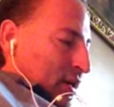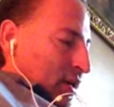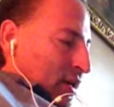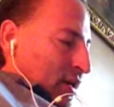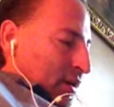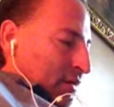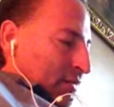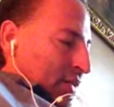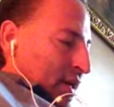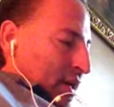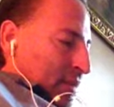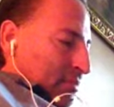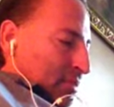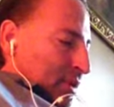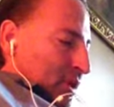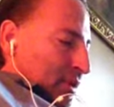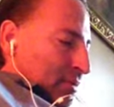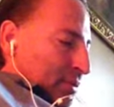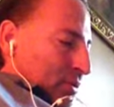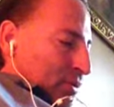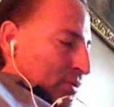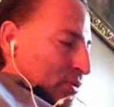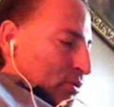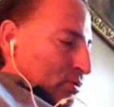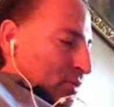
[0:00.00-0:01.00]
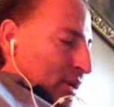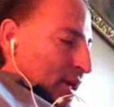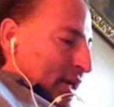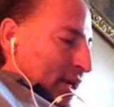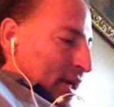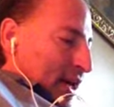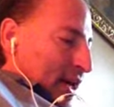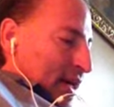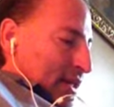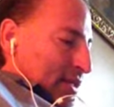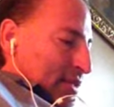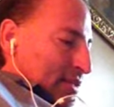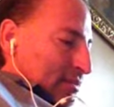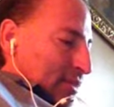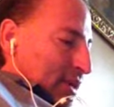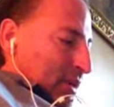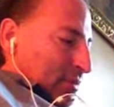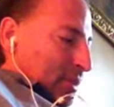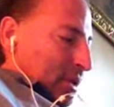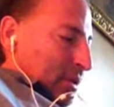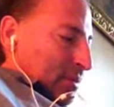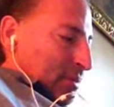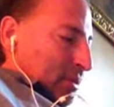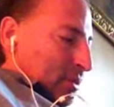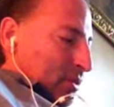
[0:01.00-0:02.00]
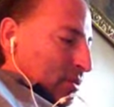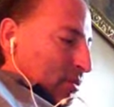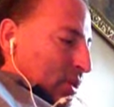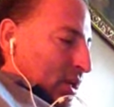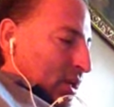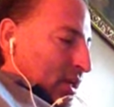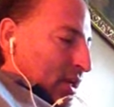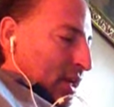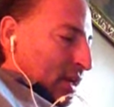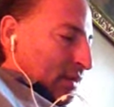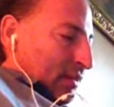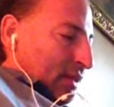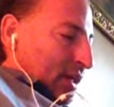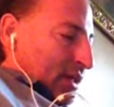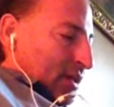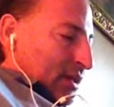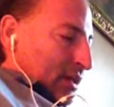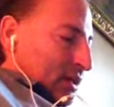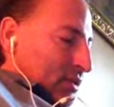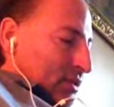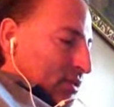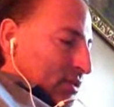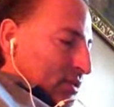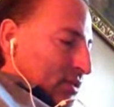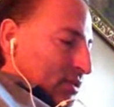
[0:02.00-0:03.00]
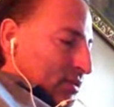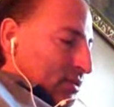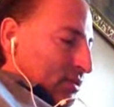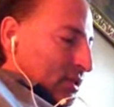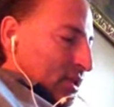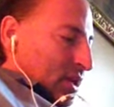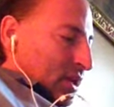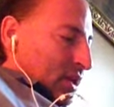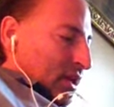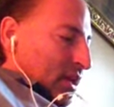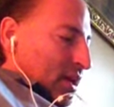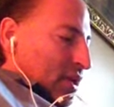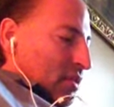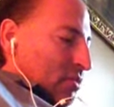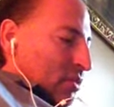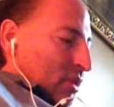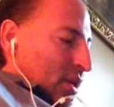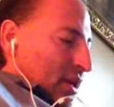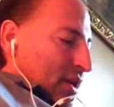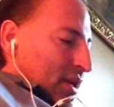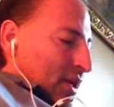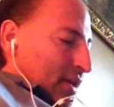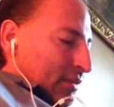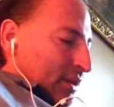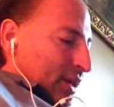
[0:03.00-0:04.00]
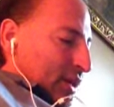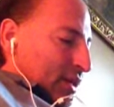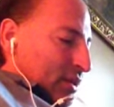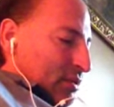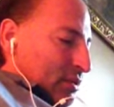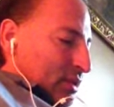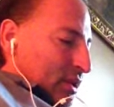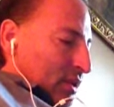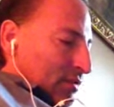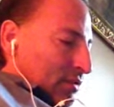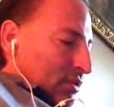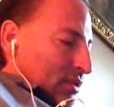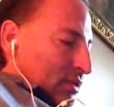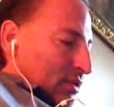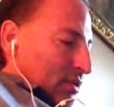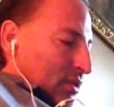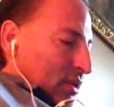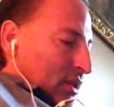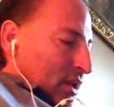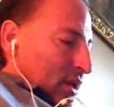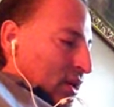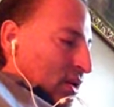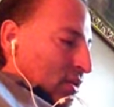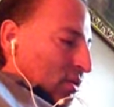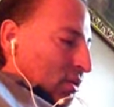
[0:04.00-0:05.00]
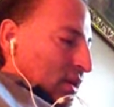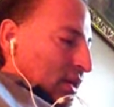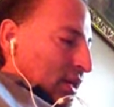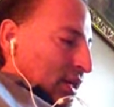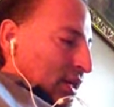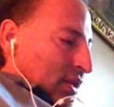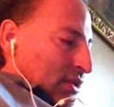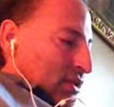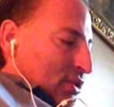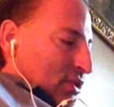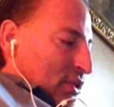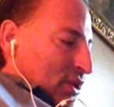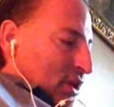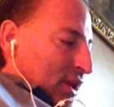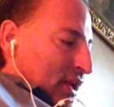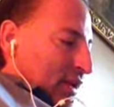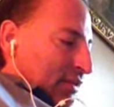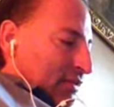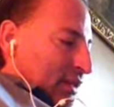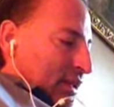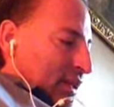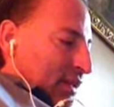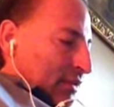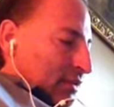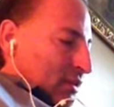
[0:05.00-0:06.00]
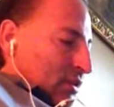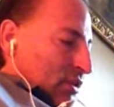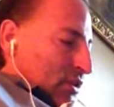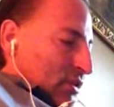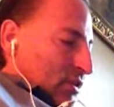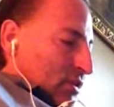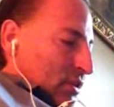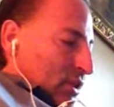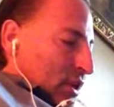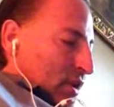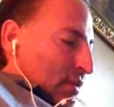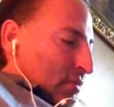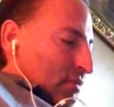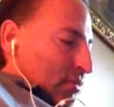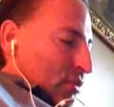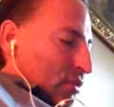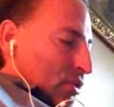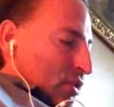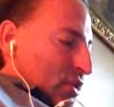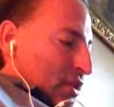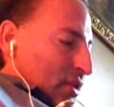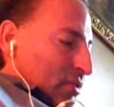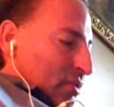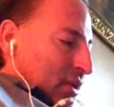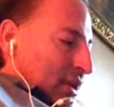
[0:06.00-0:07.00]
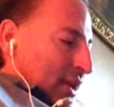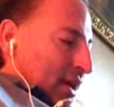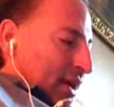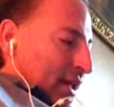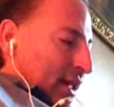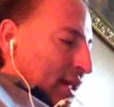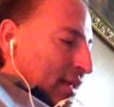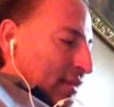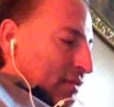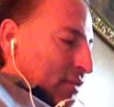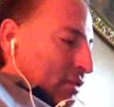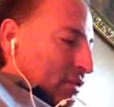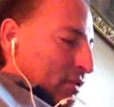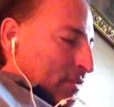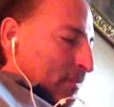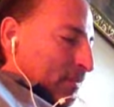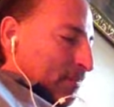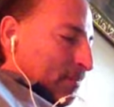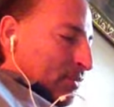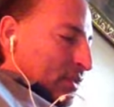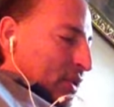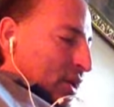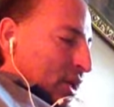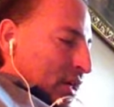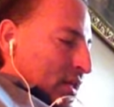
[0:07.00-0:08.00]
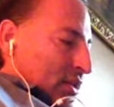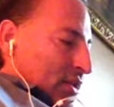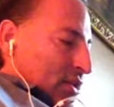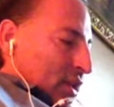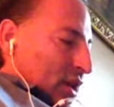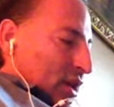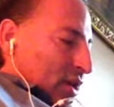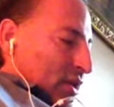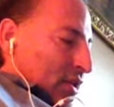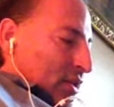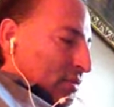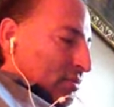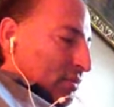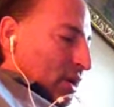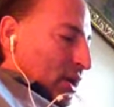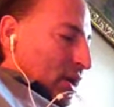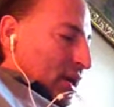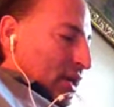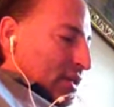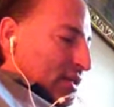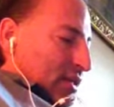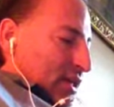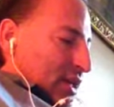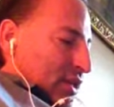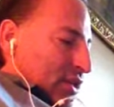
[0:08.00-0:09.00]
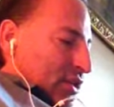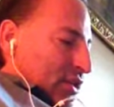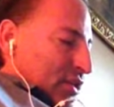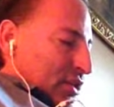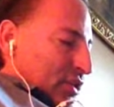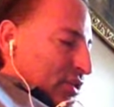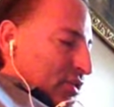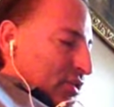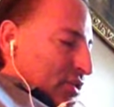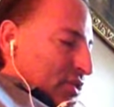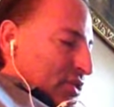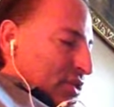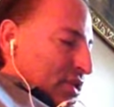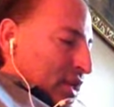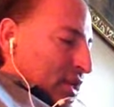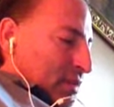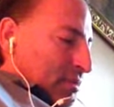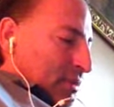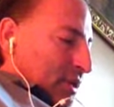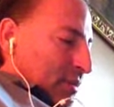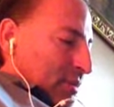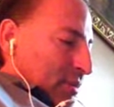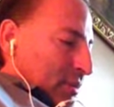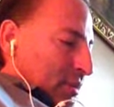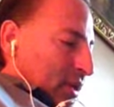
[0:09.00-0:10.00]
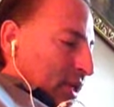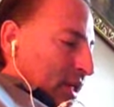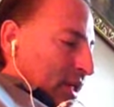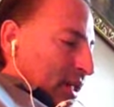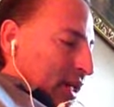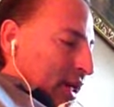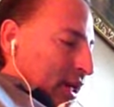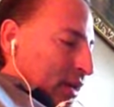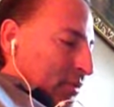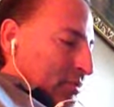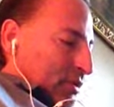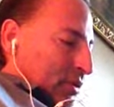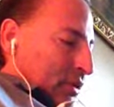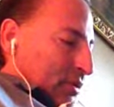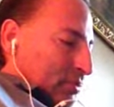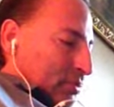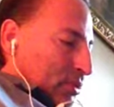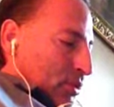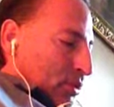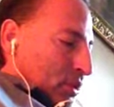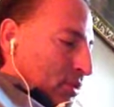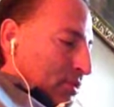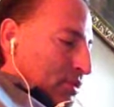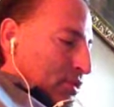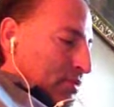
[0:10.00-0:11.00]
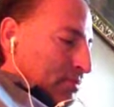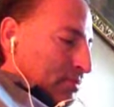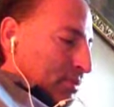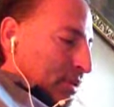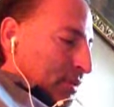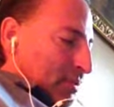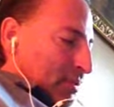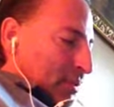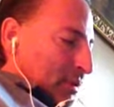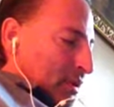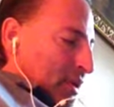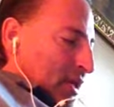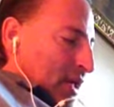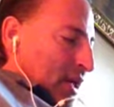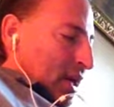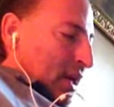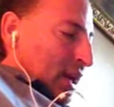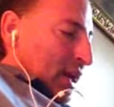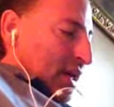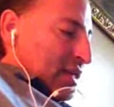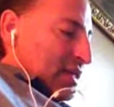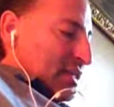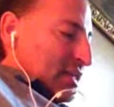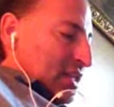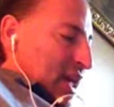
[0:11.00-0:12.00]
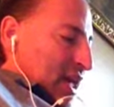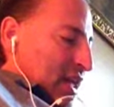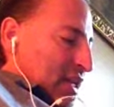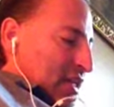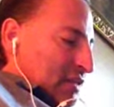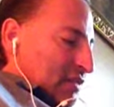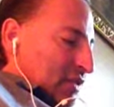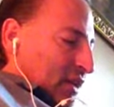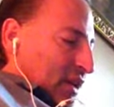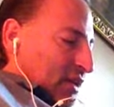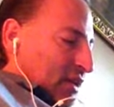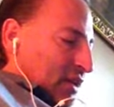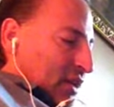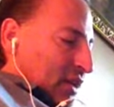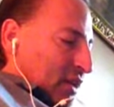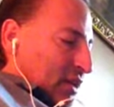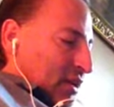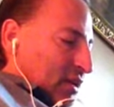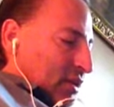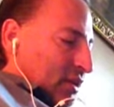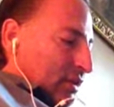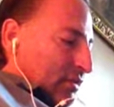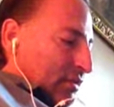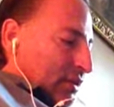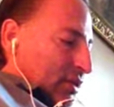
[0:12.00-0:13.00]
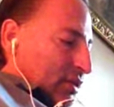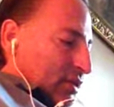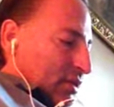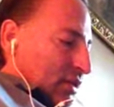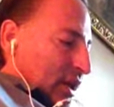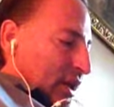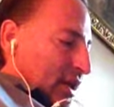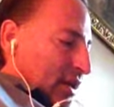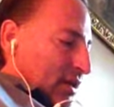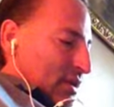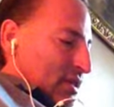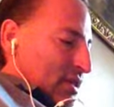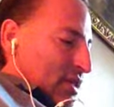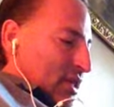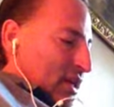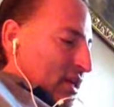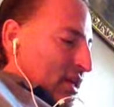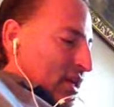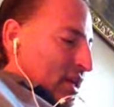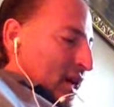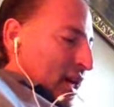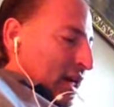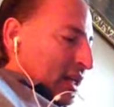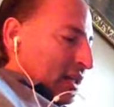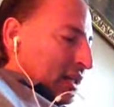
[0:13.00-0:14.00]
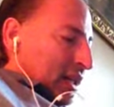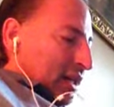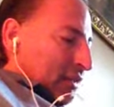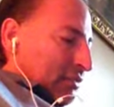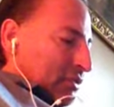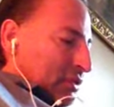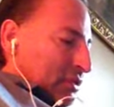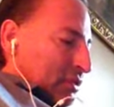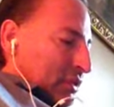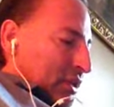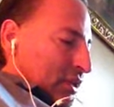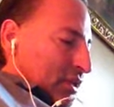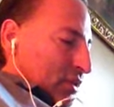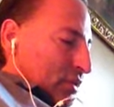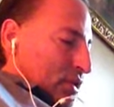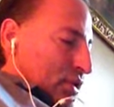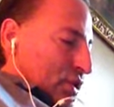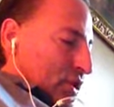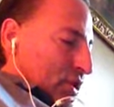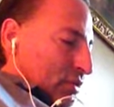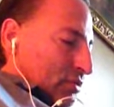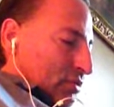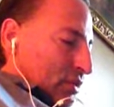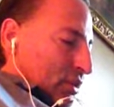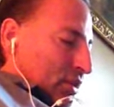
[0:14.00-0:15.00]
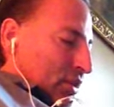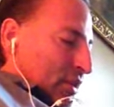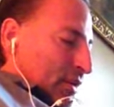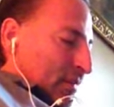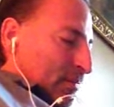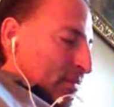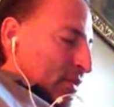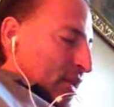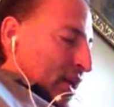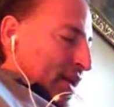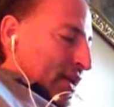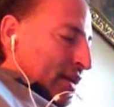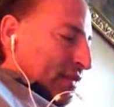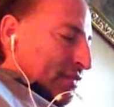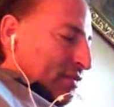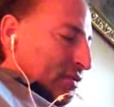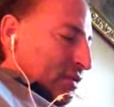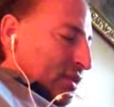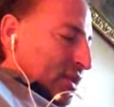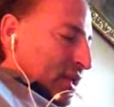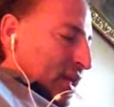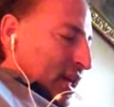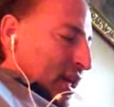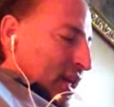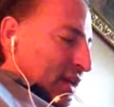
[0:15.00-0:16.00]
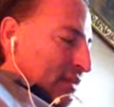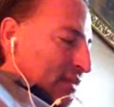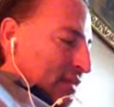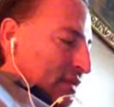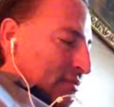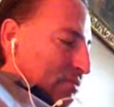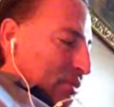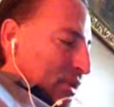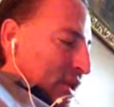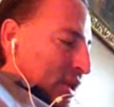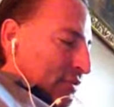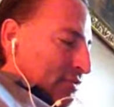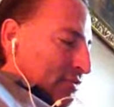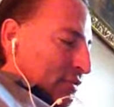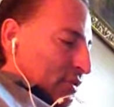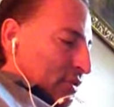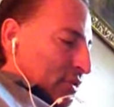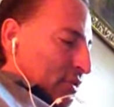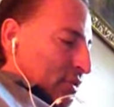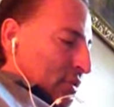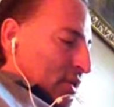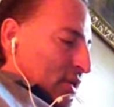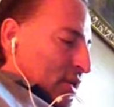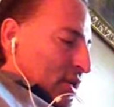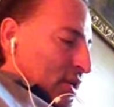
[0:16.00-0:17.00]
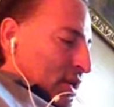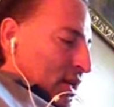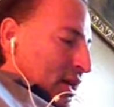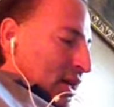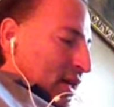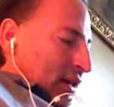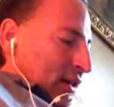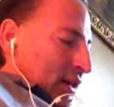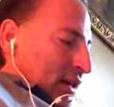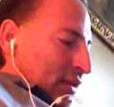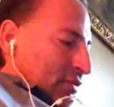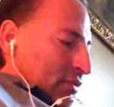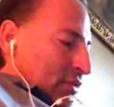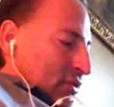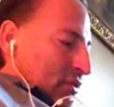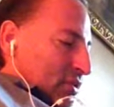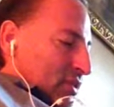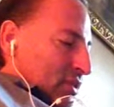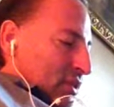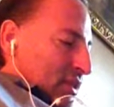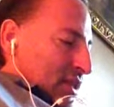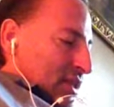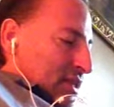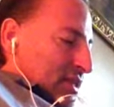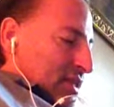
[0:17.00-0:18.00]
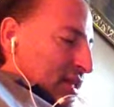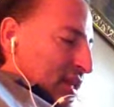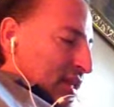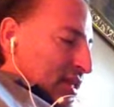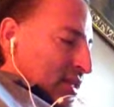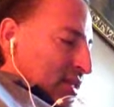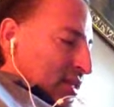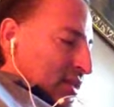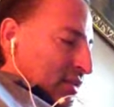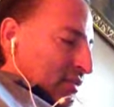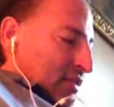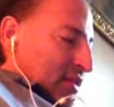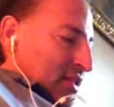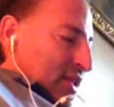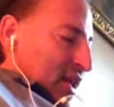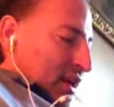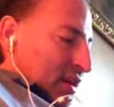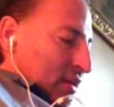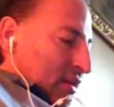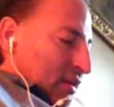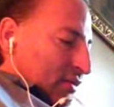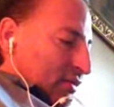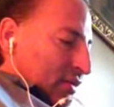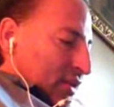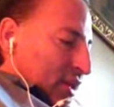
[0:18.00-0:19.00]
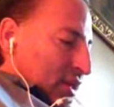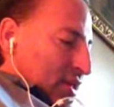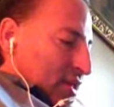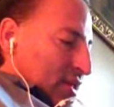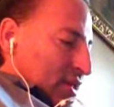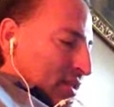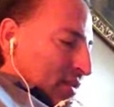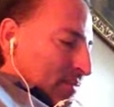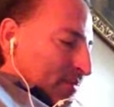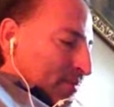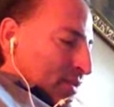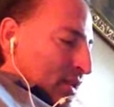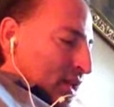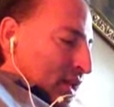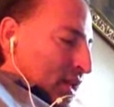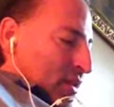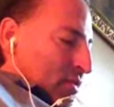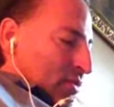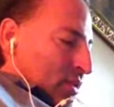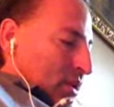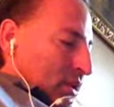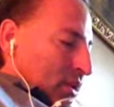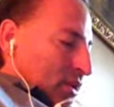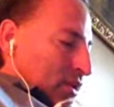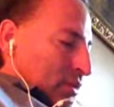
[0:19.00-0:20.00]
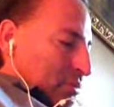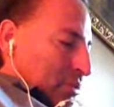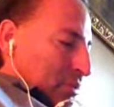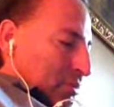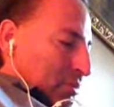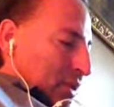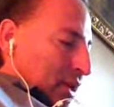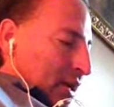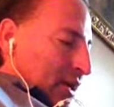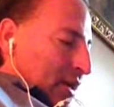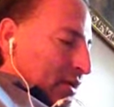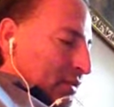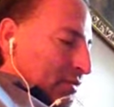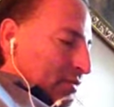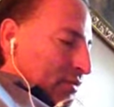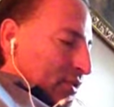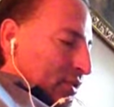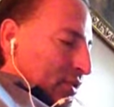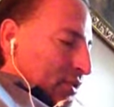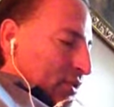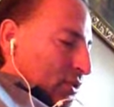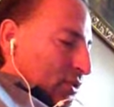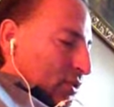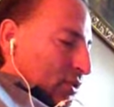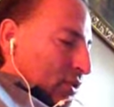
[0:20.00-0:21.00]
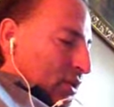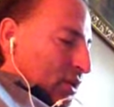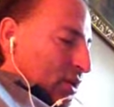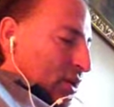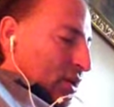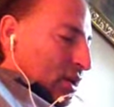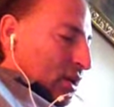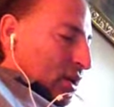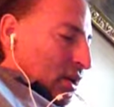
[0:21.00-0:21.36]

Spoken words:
Of that people whom I ask, my people, what have I done to you? In what have I grieved you? What else could I have given you more than what I gave you? I taught your minds, I cured your sick people, I helped your poor people, I satisfied the hunger of your crowds, I loved you and your children, I forgave and prayed for you, I loved you to the extent of sacrifice. And what are you preparing for your Lord?